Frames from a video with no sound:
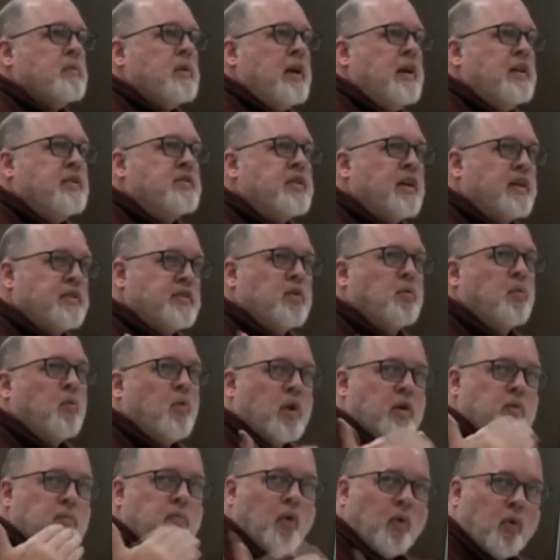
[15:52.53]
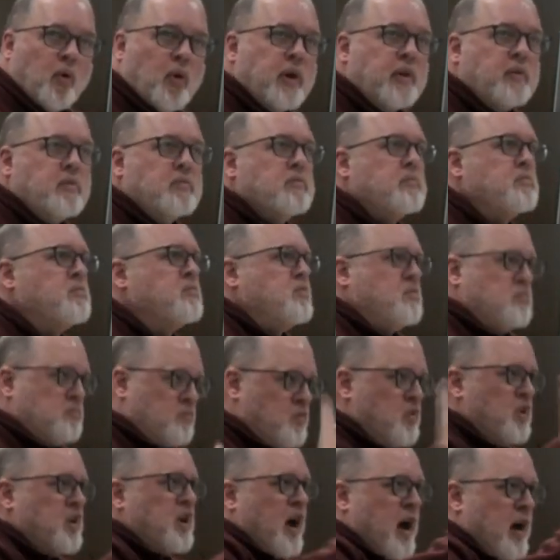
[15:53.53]
He says at one point,
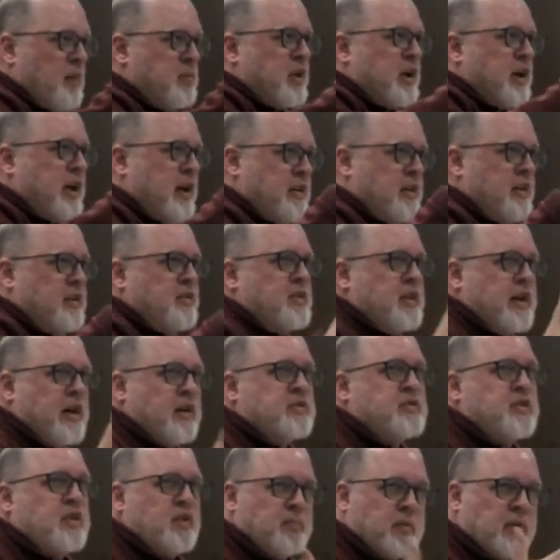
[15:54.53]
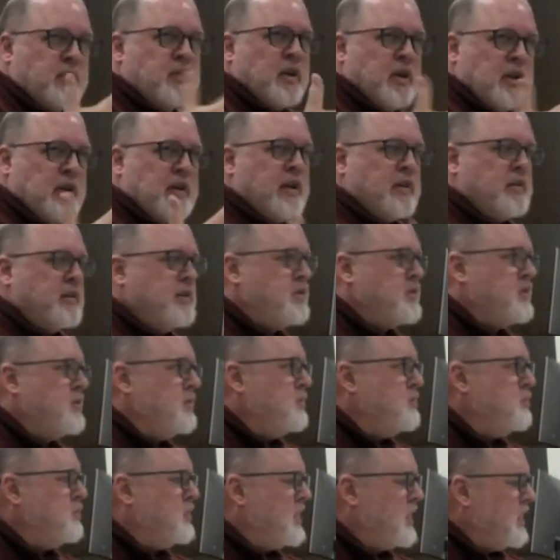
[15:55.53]
we'll complicate these analyses, but at least
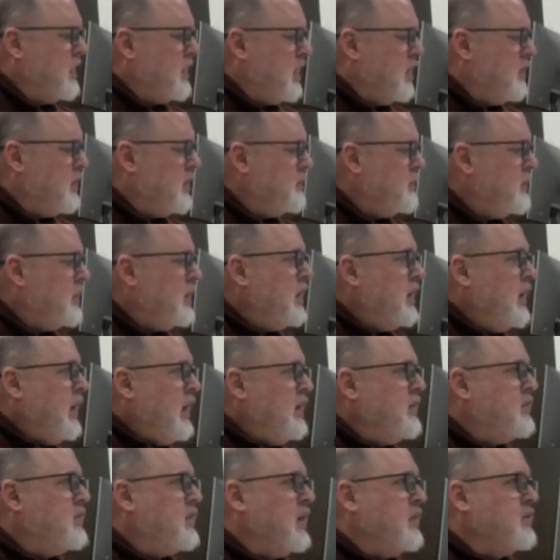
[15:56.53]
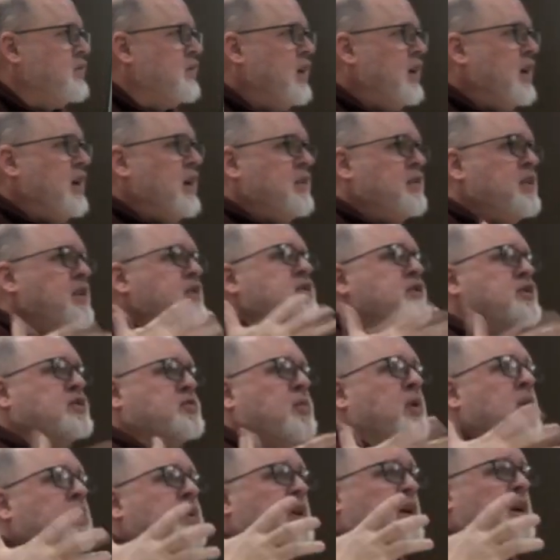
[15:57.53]
the beginning of it, he says, this is
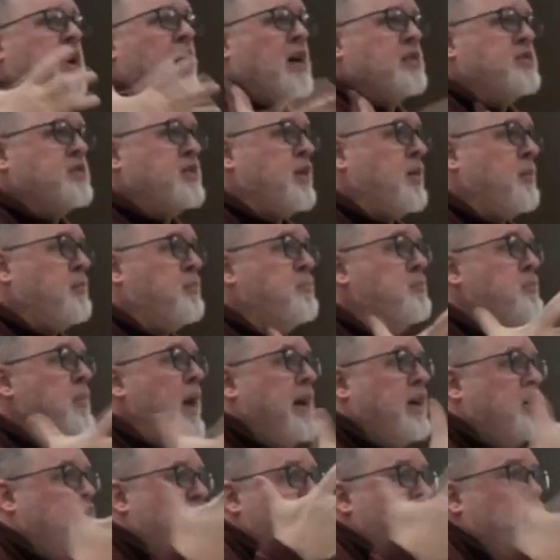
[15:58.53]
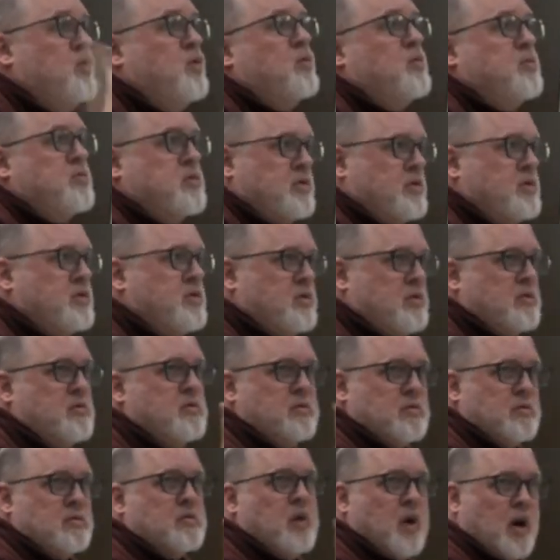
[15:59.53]
where the concept makes use
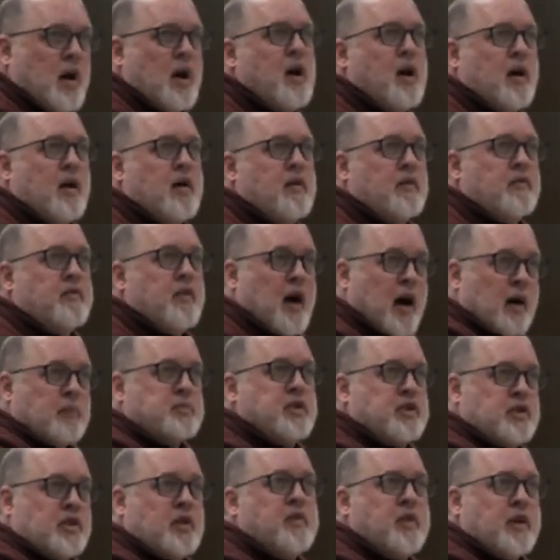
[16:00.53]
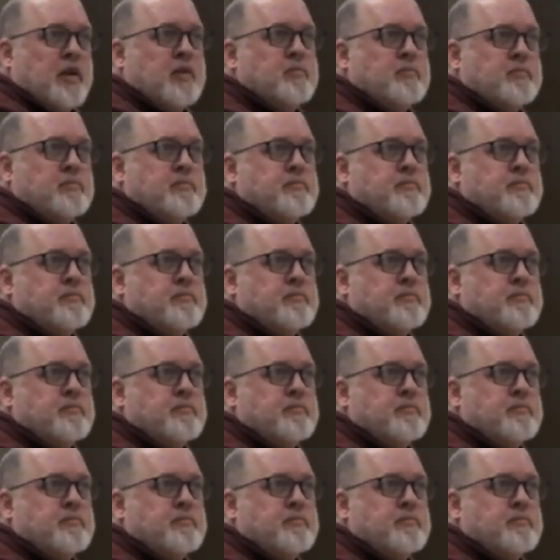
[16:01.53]
of objectivity.